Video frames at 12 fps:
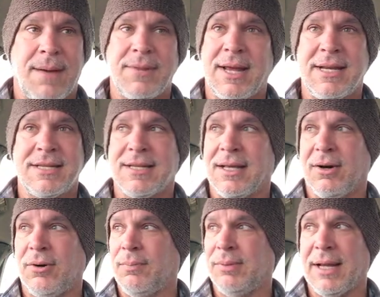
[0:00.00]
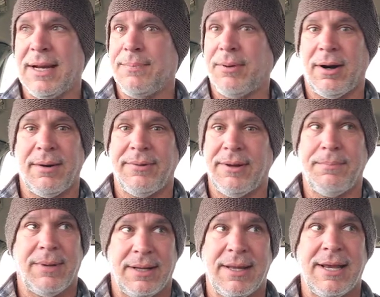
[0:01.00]
I'm not into the whole bloody part of it,
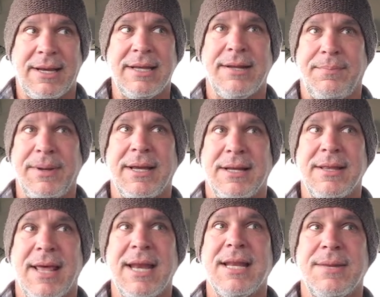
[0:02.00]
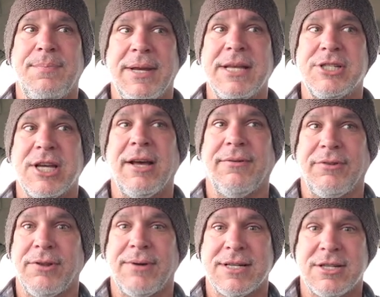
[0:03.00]
but they need to be in jail
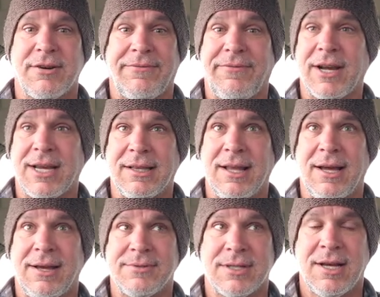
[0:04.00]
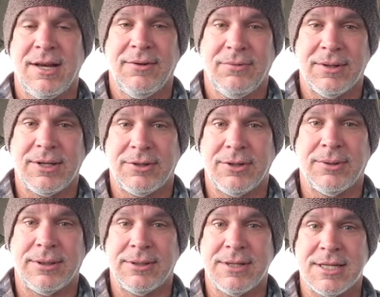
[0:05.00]
for the rest of their fucking lives for what they're
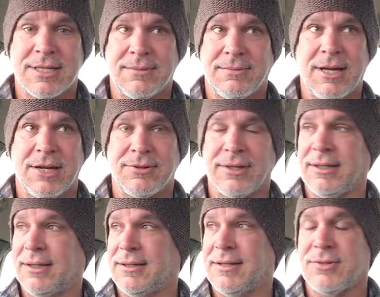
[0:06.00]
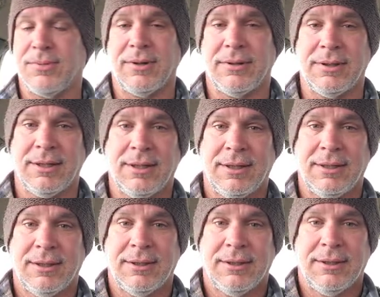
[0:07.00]
doing to this country and this world.
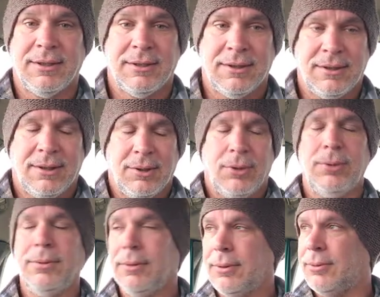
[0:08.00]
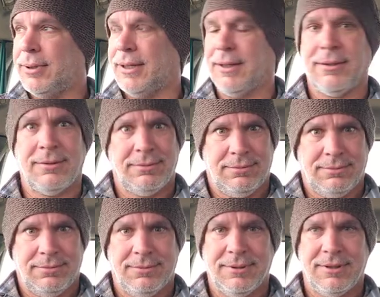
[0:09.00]
Whew,
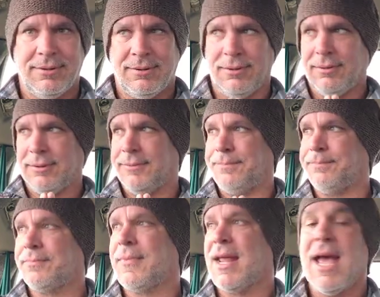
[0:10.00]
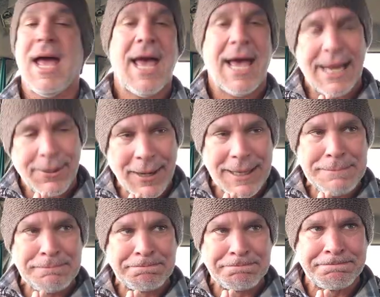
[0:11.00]
good Lord. Anyway,